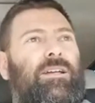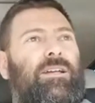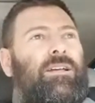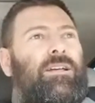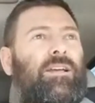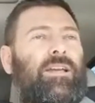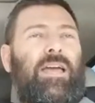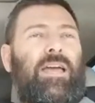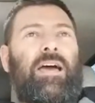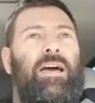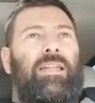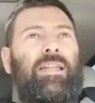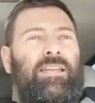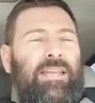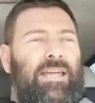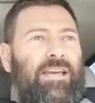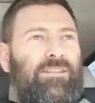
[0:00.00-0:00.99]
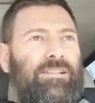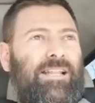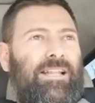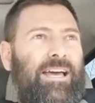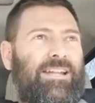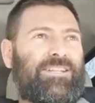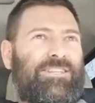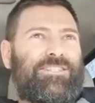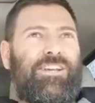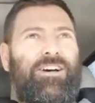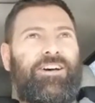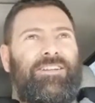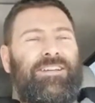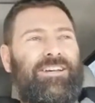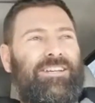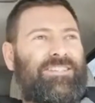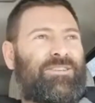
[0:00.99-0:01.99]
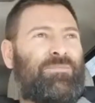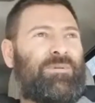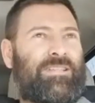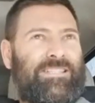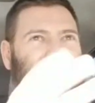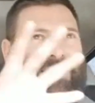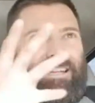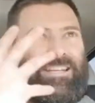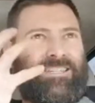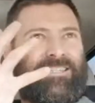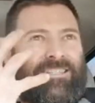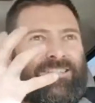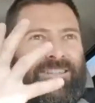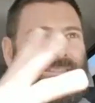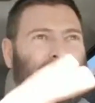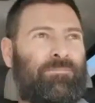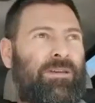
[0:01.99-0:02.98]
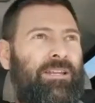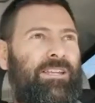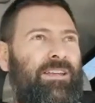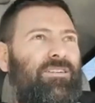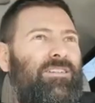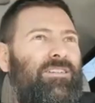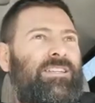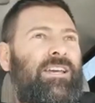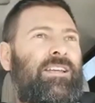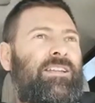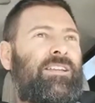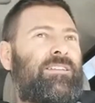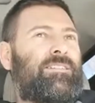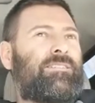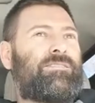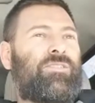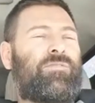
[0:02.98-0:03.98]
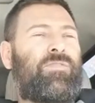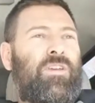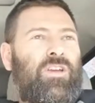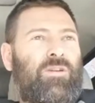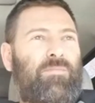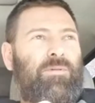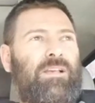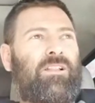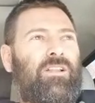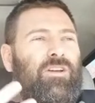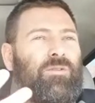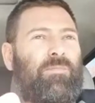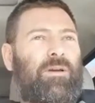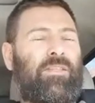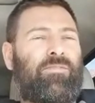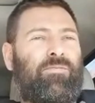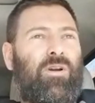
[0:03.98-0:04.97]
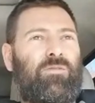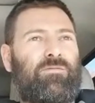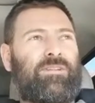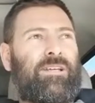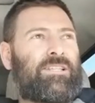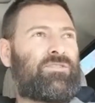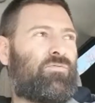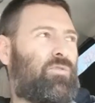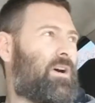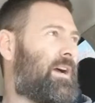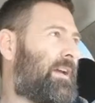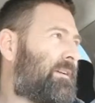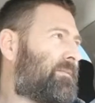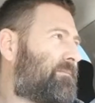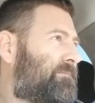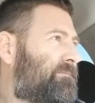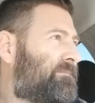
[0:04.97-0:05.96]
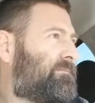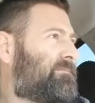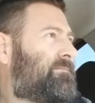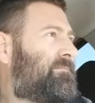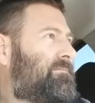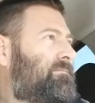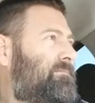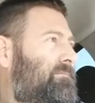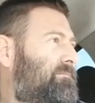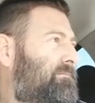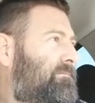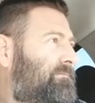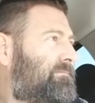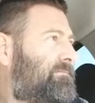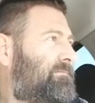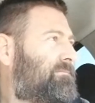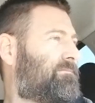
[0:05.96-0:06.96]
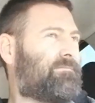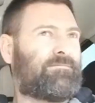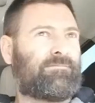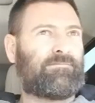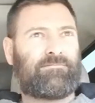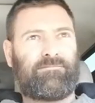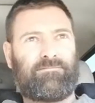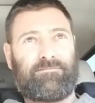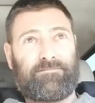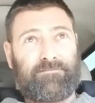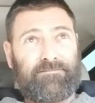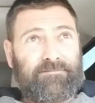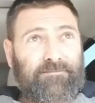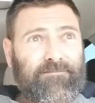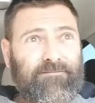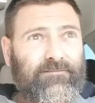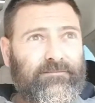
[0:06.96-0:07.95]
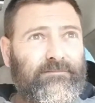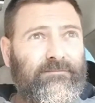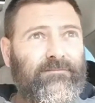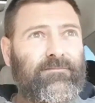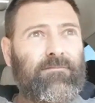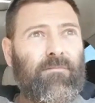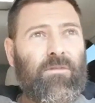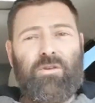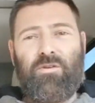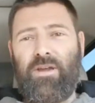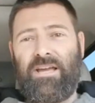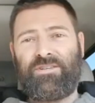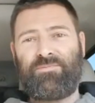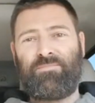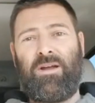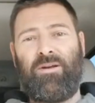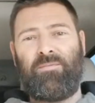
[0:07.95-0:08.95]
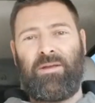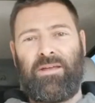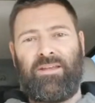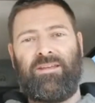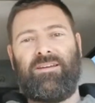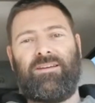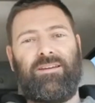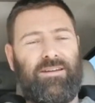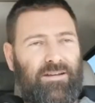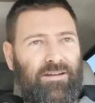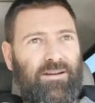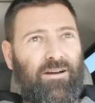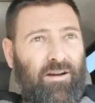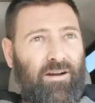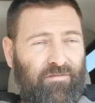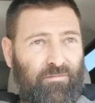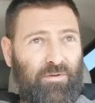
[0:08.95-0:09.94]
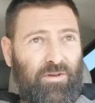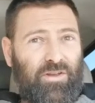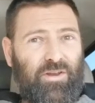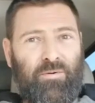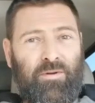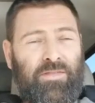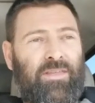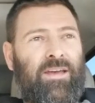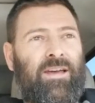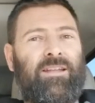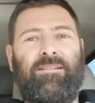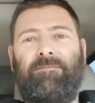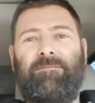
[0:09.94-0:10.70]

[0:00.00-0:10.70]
Yeah, I inhaled a lot of sawdust, so my sinuses are a bit irritated. So if you hear me clearing my throat, that's why. You guys probably are familiar with that.